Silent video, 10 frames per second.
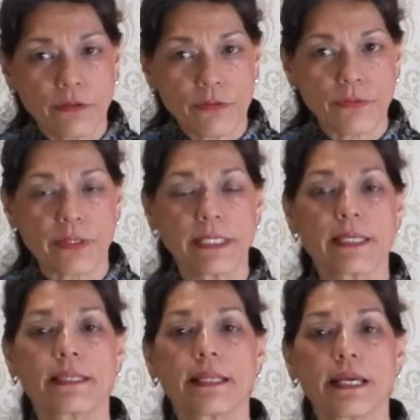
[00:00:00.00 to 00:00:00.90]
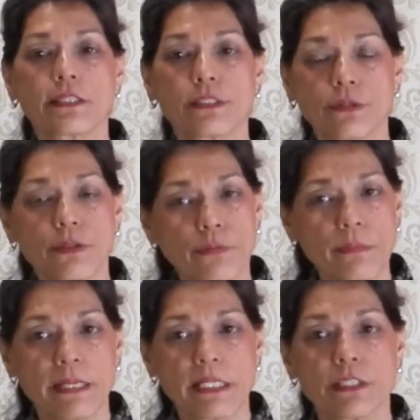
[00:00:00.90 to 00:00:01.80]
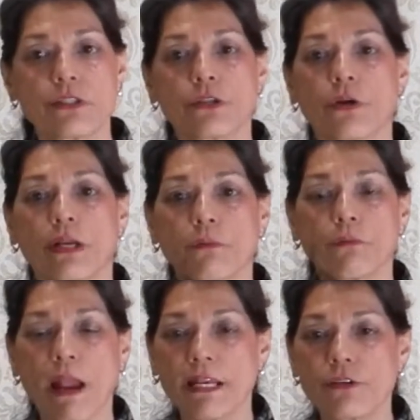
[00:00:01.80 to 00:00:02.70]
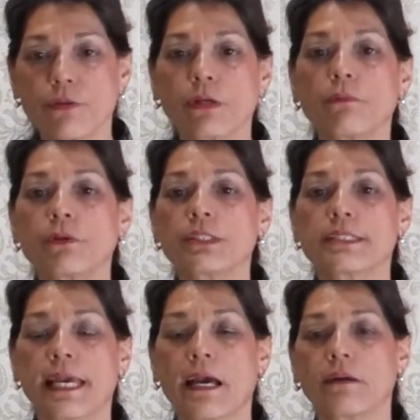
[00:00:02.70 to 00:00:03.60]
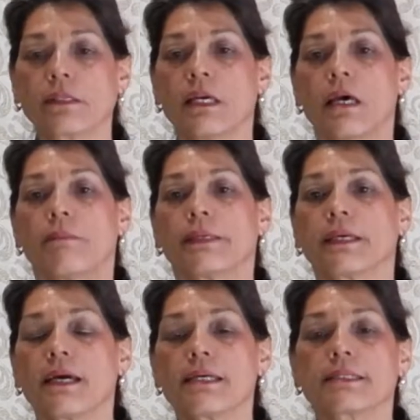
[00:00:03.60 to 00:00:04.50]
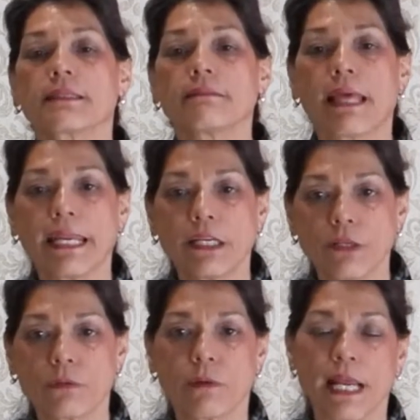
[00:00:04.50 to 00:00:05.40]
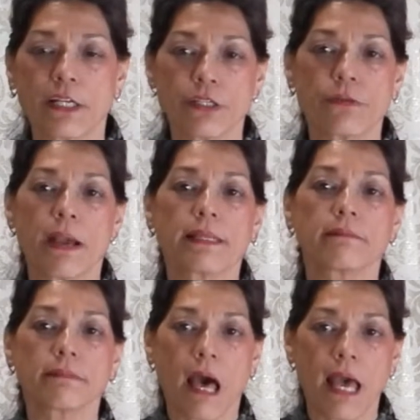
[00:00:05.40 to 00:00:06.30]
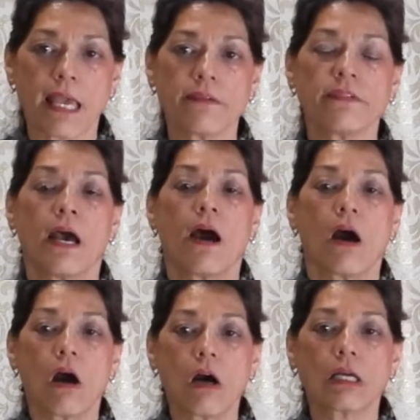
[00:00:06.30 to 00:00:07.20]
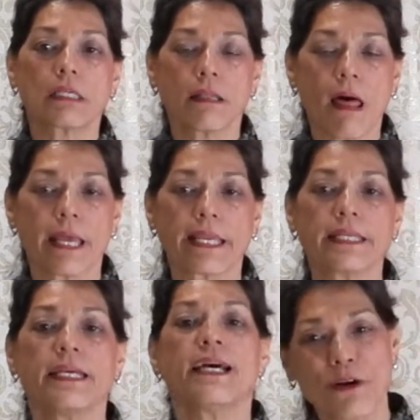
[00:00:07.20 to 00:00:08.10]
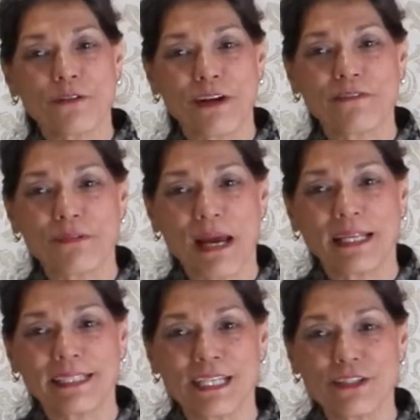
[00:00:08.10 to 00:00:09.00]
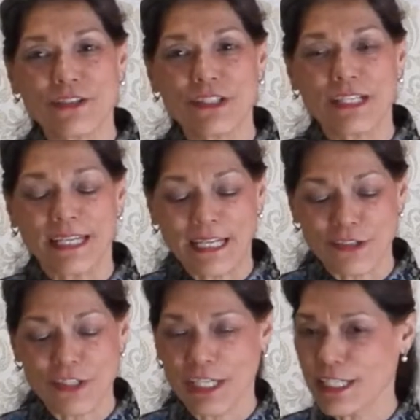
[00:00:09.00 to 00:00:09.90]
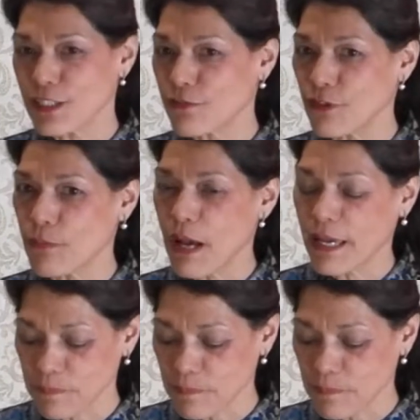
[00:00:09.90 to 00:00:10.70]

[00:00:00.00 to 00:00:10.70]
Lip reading: you through it in the next 2 to 3 minutes, is you're going to write trigger words down, because later when I do my live online program from Unleash Your Inner Genius for my